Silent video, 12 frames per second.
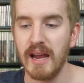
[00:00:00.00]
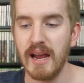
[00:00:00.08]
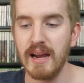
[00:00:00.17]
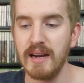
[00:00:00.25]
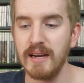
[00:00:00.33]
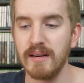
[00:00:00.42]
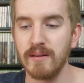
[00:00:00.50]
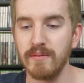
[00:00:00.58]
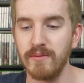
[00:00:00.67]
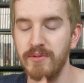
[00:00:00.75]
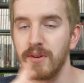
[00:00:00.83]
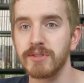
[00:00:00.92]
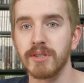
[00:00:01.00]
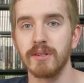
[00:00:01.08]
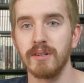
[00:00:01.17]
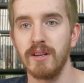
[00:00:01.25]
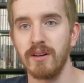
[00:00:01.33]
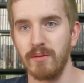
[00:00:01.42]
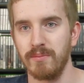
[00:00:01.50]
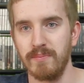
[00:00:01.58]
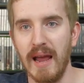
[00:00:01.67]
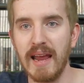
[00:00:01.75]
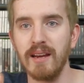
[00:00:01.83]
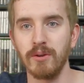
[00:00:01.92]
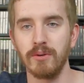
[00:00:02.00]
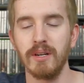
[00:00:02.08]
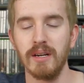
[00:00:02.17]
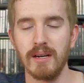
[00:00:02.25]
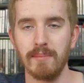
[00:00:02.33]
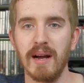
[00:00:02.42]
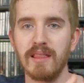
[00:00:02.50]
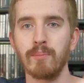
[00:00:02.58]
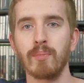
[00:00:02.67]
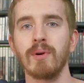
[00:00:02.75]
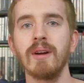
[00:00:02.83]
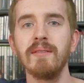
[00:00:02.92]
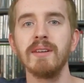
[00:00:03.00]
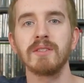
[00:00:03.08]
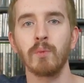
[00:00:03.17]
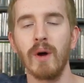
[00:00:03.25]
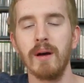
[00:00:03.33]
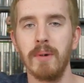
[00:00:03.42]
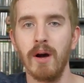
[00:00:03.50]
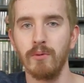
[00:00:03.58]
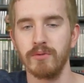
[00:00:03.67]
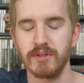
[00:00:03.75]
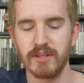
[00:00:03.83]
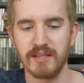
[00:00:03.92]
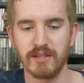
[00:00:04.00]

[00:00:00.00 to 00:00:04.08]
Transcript: and filter, you know, handled by the previous web host.